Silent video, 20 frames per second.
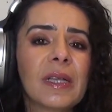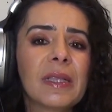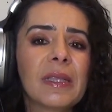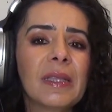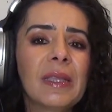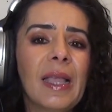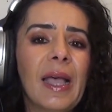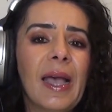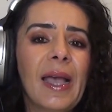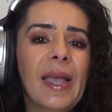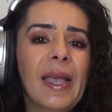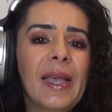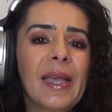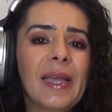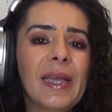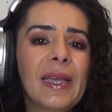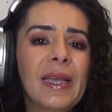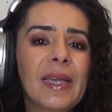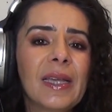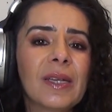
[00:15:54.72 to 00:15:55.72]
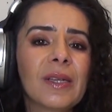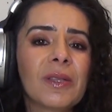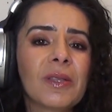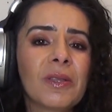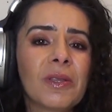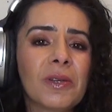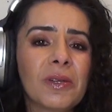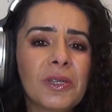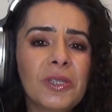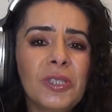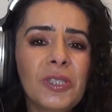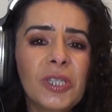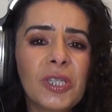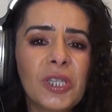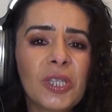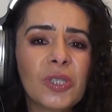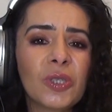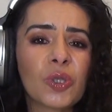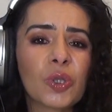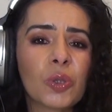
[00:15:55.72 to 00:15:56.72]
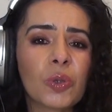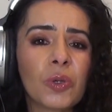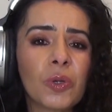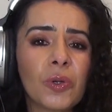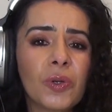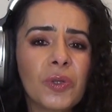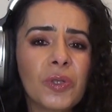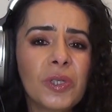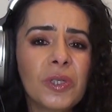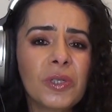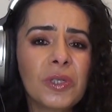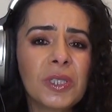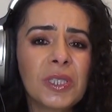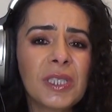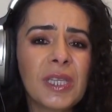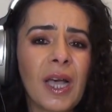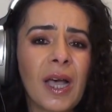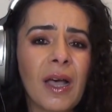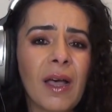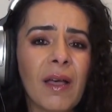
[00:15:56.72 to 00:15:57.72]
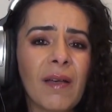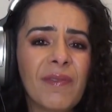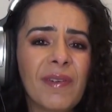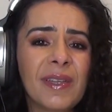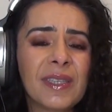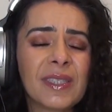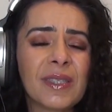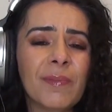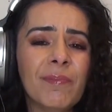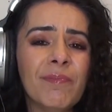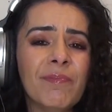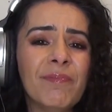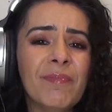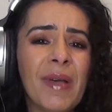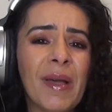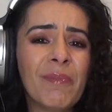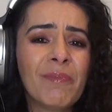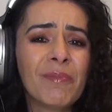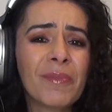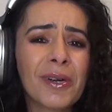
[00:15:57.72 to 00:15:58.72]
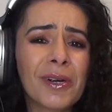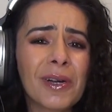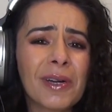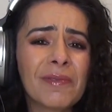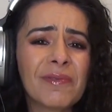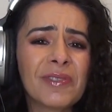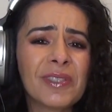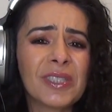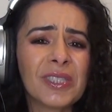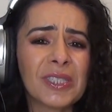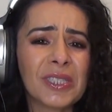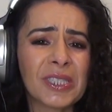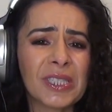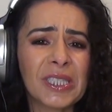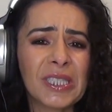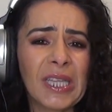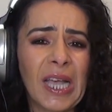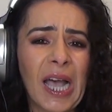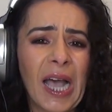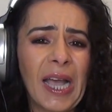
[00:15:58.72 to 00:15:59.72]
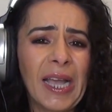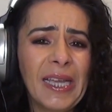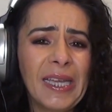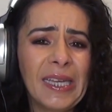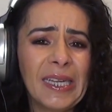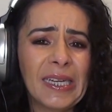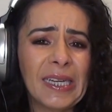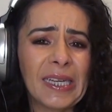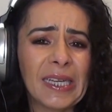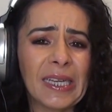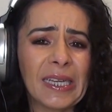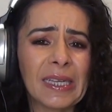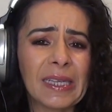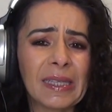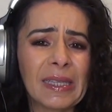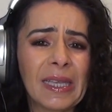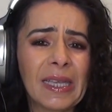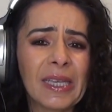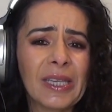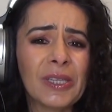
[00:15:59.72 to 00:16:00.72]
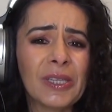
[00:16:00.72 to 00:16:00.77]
Like, learn to control yourself as a member of society. Like,